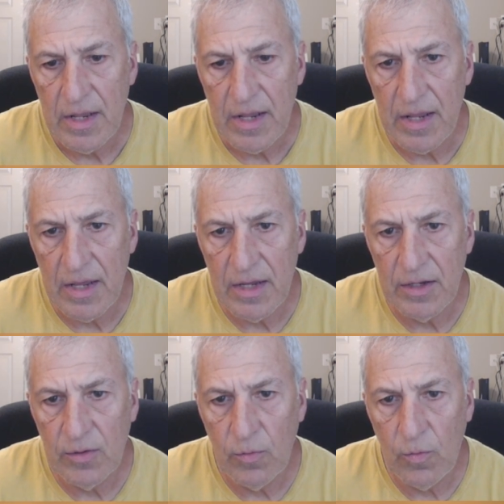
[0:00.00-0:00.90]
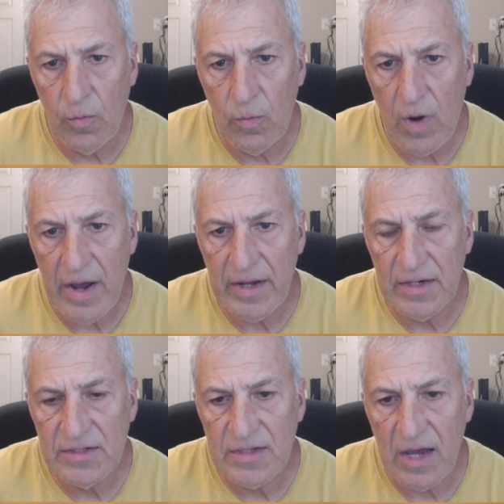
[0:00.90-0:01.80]
and white
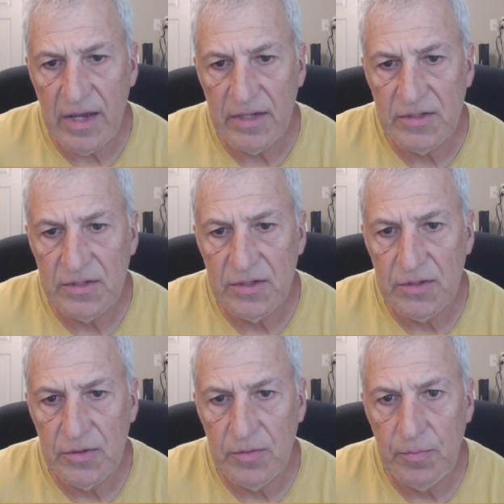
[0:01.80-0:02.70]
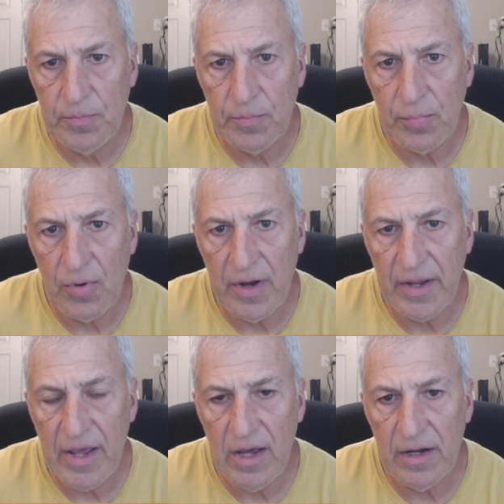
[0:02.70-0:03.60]
decides to
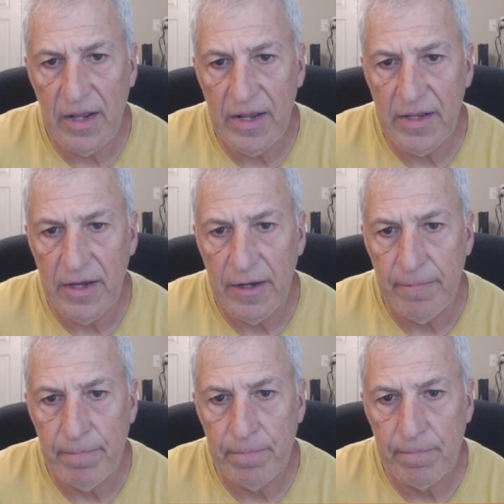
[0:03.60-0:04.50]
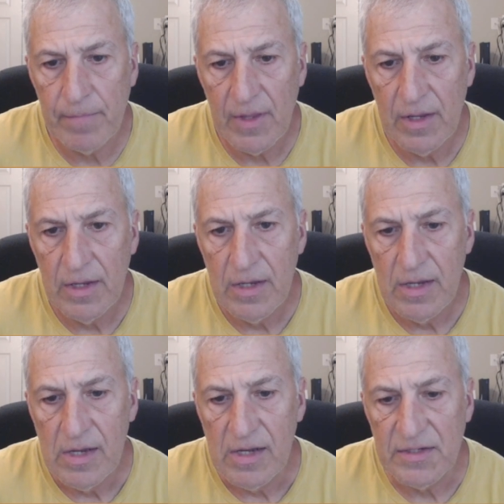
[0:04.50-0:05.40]
bring out a
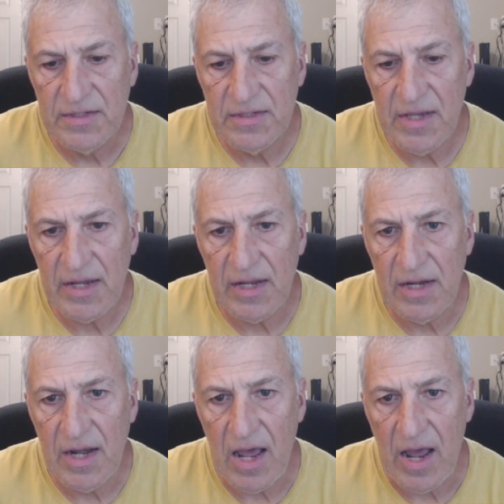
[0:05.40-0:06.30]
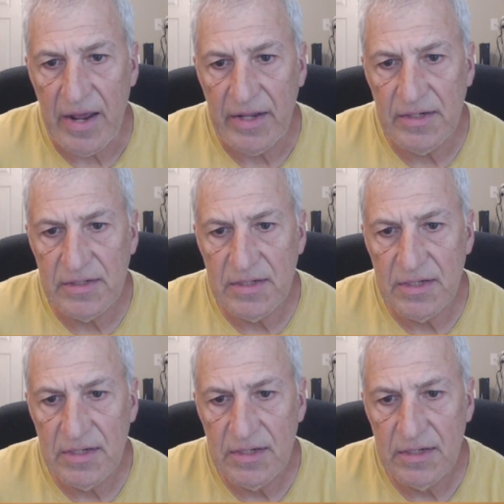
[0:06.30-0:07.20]
second knight
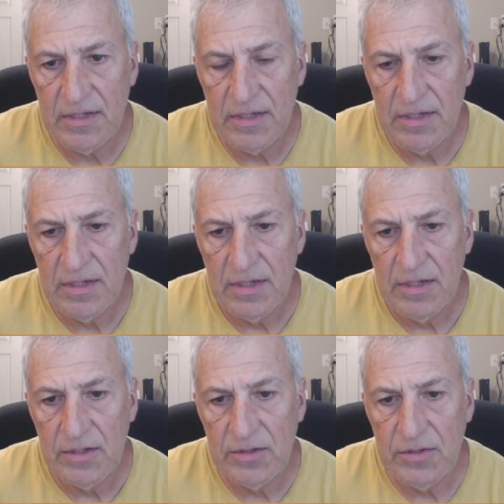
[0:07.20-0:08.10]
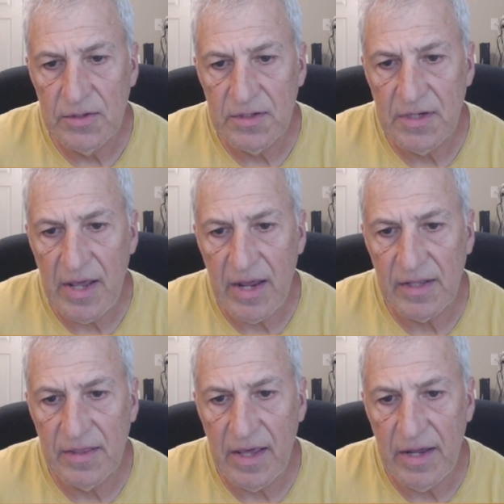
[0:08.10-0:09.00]
to
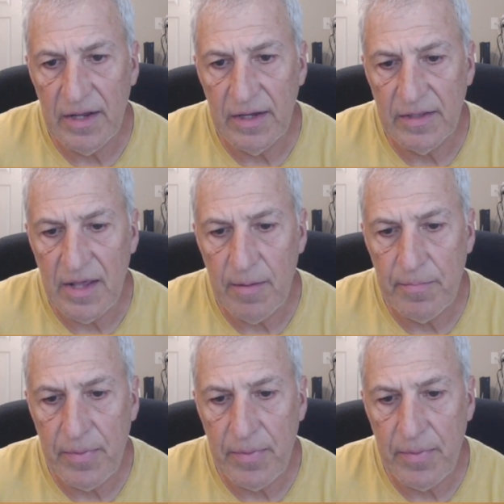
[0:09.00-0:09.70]
attack that